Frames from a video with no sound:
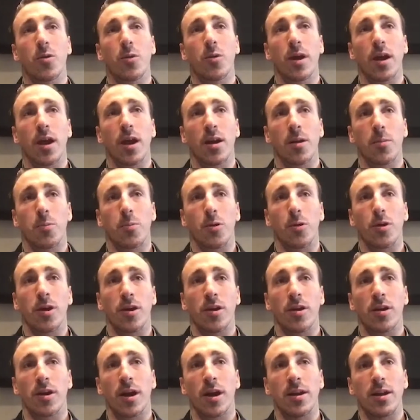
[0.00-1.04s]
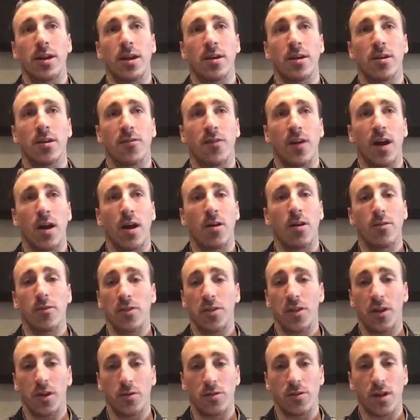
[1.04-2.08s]
we got a pretty good idea of how
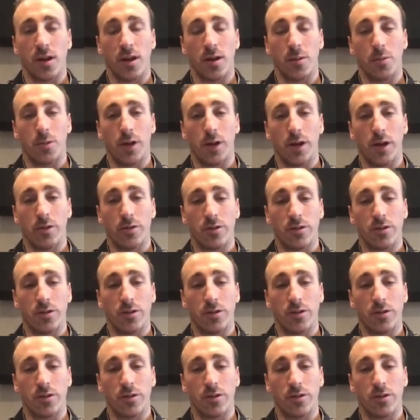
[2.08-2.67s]
everything was going to play out